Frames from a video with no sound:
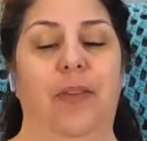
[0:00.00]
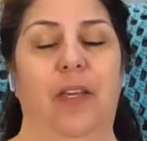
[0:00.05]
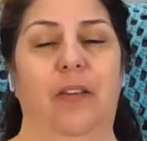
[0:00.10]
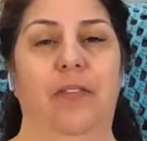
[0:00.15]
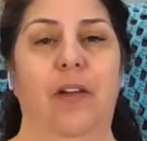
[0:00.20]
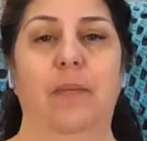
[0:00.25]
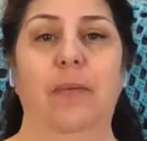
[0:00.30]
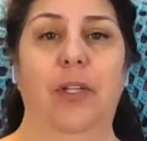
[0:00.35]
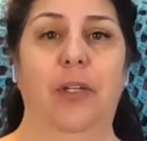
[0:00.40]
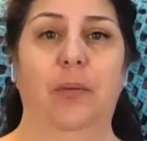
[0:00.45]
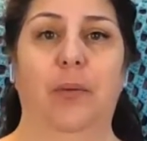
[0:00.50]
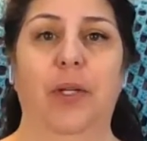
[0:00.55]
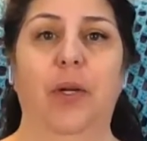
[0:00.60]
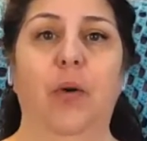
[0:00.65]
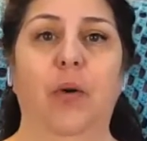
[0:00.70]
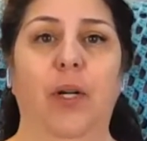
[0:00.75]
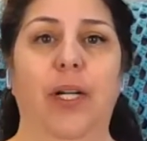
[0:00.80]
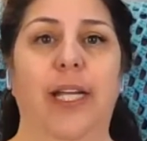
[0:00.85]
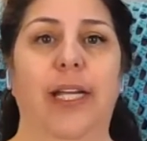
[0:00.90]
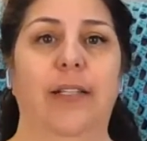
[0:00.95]
if I'm going to
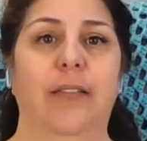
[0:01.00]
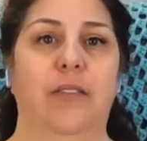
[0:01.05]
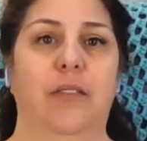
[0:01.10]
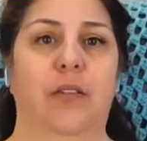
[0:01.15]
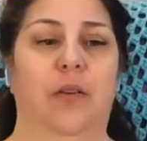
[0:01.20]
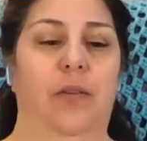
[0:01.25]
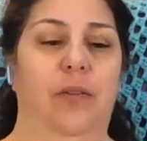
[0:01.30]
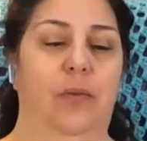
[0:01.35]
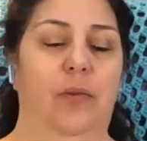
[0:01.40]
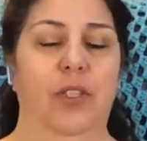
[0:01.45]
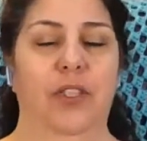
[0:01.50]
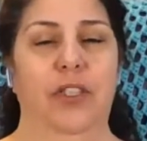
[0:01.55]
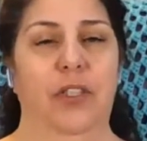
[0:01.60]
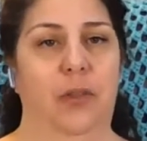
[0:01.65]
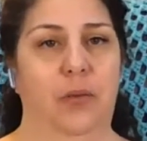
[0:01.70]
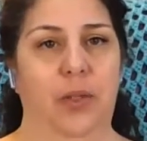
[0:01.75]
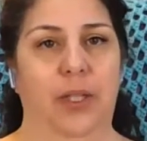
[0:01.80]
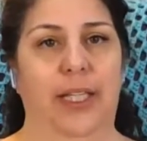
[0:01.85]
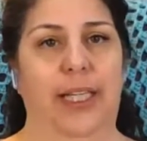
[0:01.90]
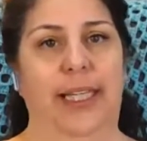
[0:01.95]
record it. So we're
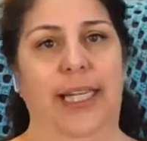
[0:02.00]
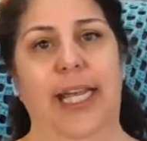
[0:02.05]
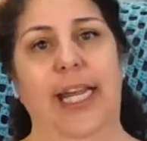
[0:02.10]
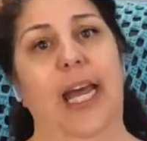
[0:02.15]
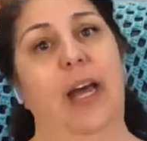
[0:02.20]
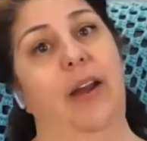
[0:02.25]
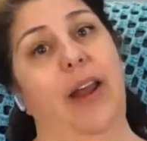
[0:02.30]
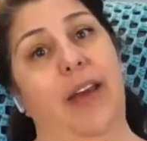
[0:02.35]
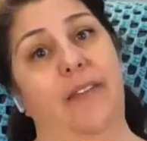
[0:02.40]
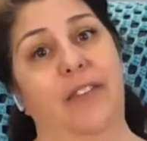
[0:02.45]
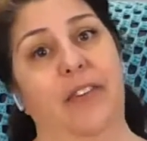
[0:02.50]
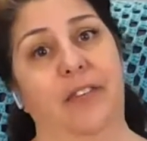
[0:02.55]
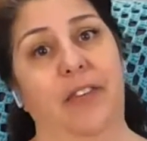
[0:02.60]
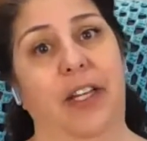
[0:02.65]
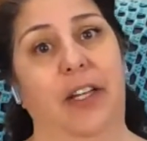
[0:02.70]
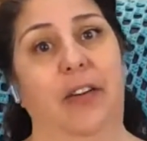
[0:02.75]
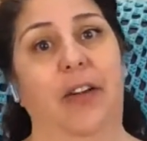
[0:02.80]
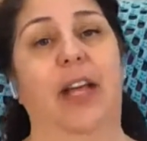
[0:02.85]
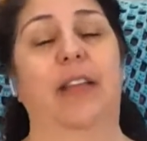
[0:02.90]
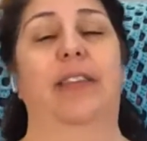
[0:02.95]
still working that out. I have to
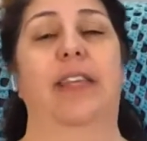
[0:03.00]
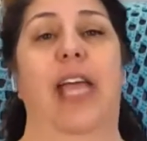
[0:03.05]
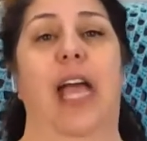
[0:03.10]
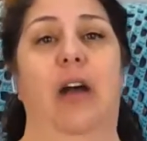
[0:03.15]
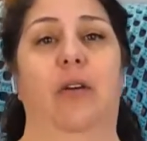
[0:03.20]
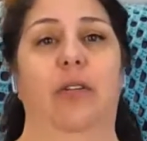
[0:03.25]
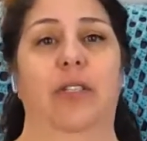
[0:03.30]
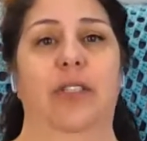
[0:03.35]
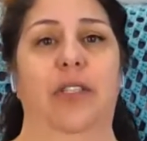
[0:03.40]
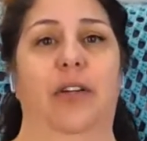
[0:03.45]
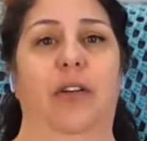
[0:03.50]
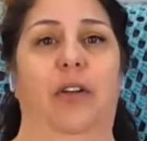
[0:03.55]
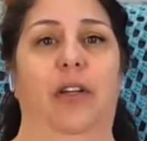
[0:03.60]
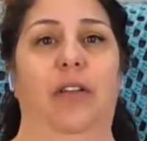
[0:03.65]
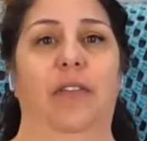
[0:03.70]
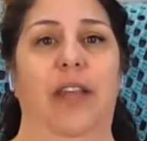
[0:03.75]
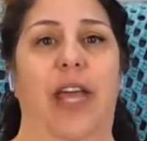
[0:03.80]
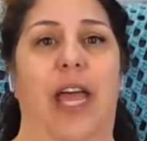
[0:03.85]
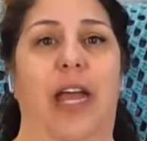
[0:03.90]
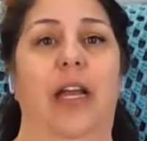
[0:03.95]
figure out the hours and
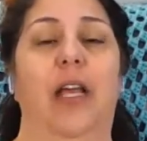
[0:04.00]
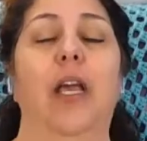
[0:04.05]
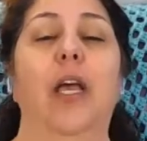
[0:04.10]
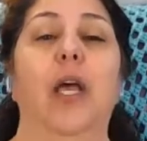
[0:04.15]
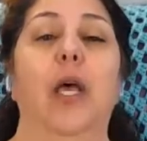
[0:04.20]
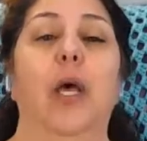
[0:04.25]
all of that.